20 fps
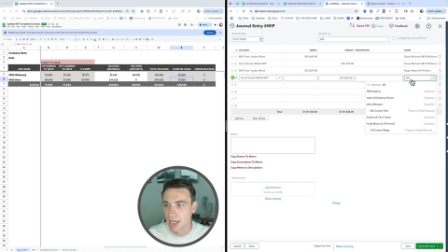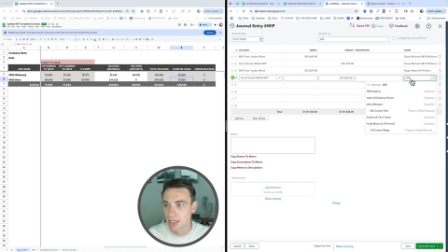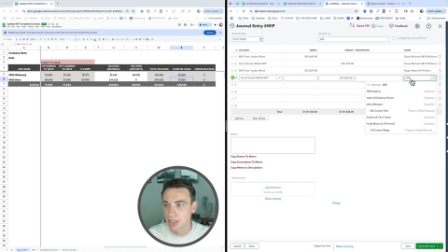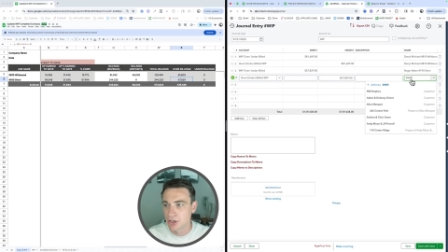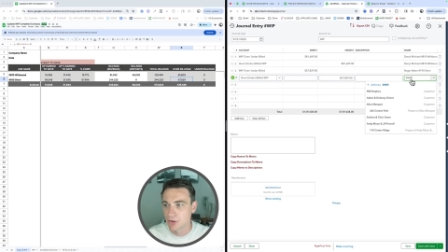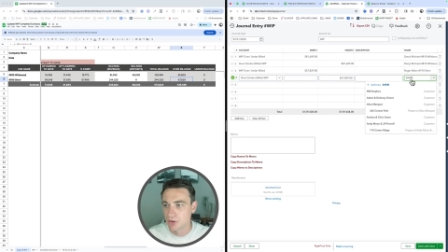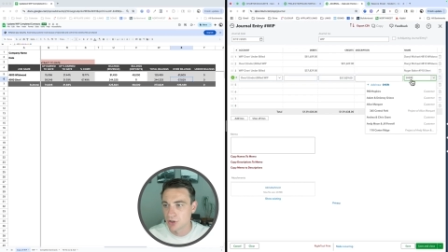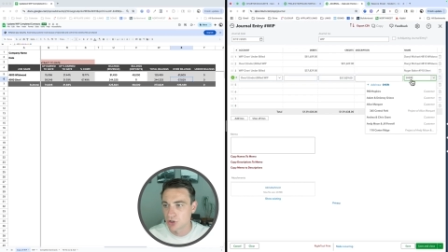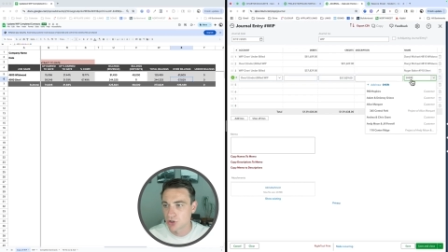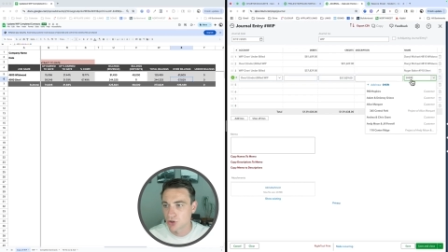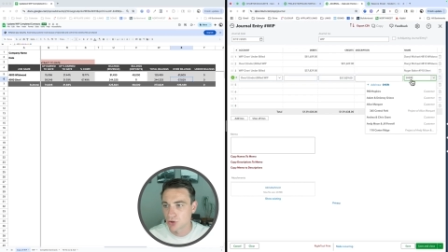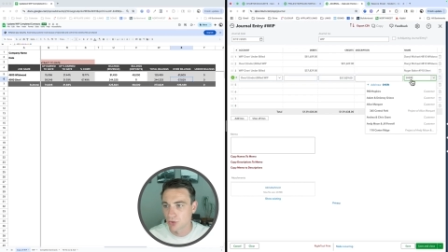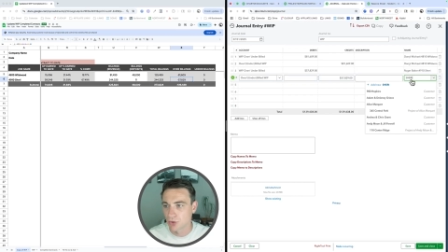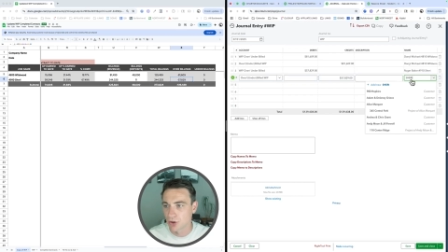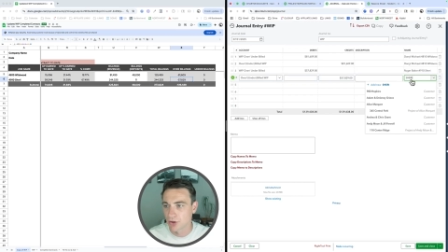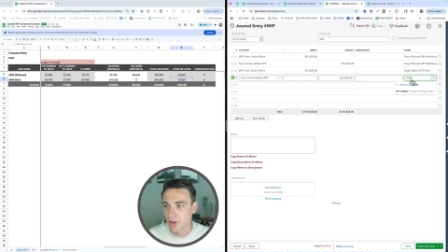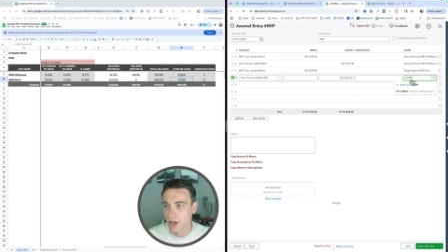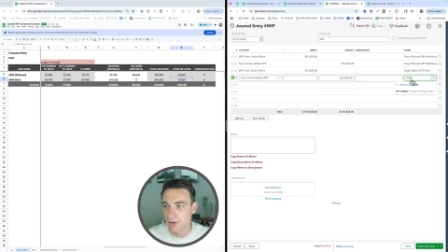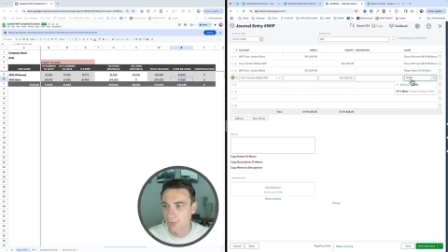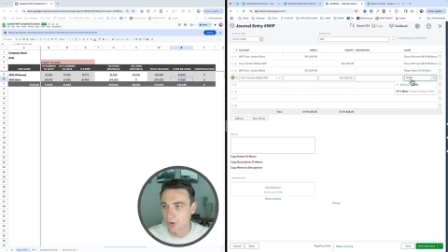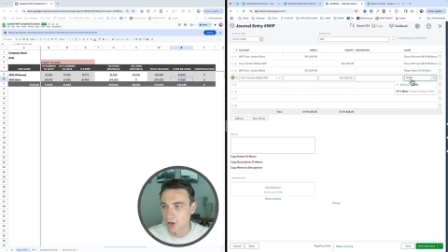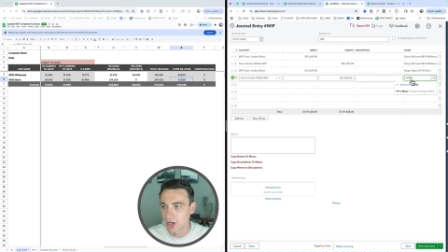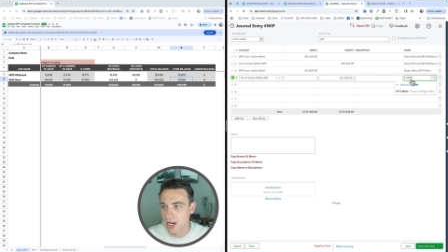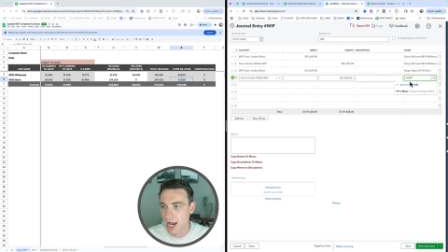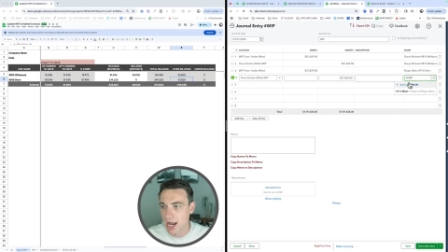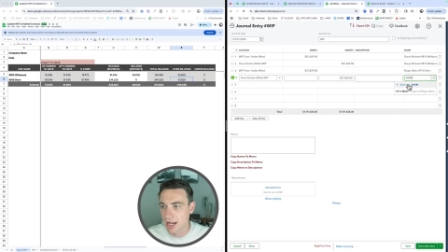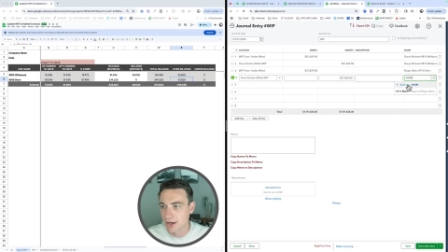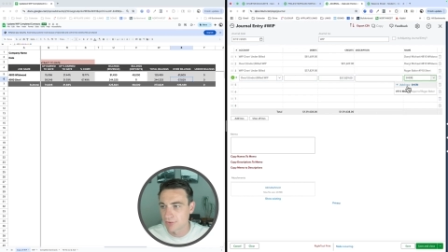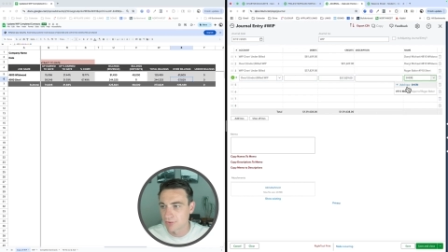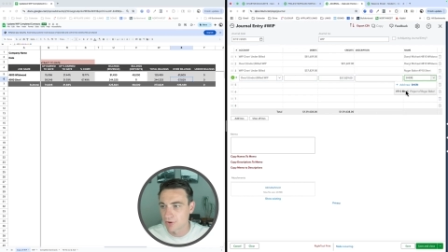to ensure that we're
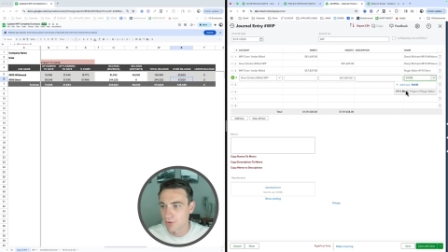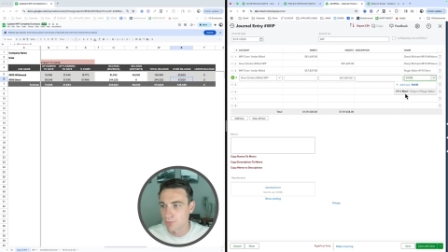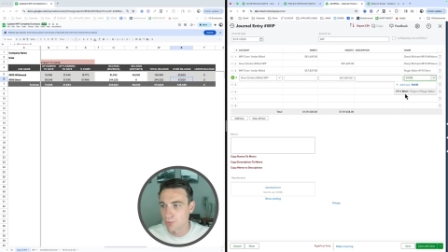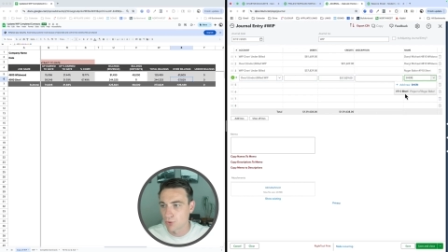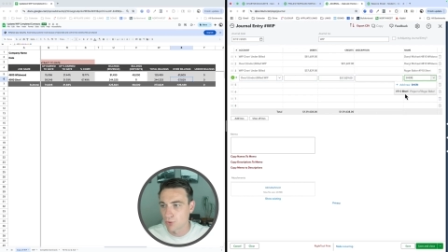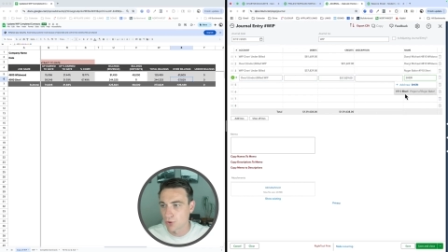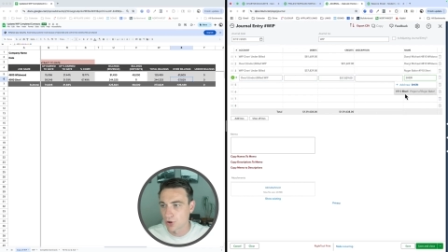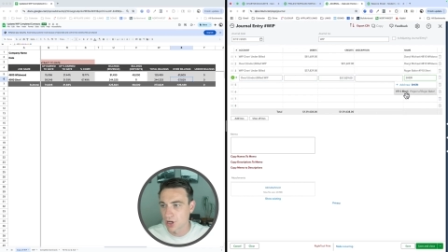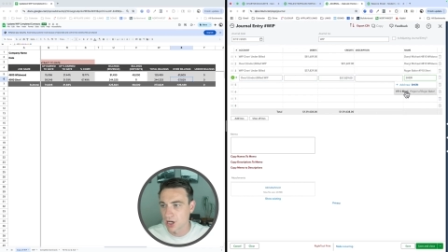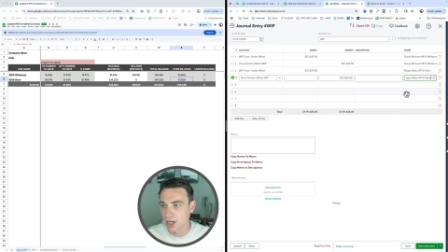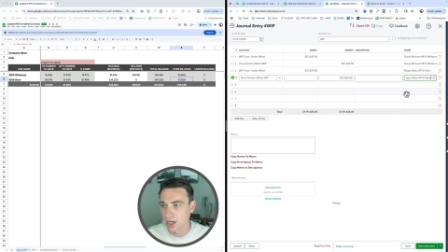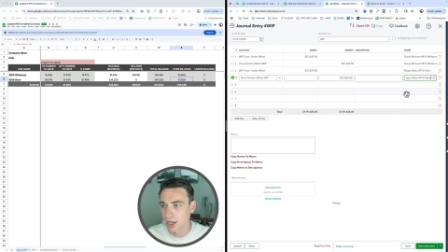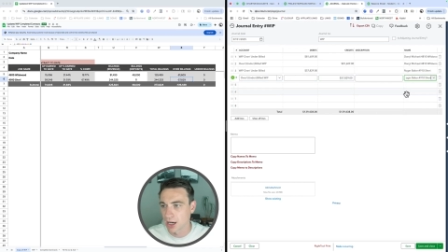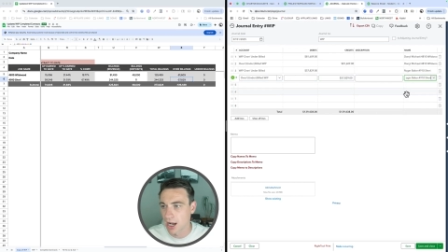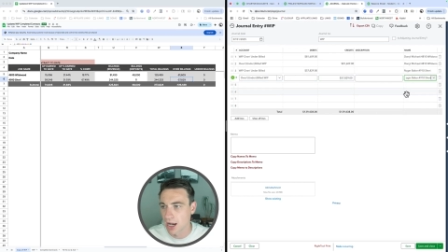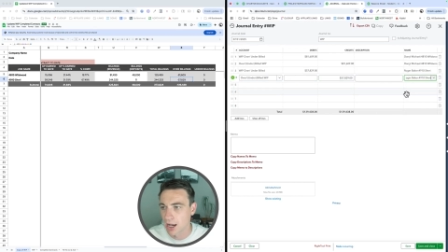not reporting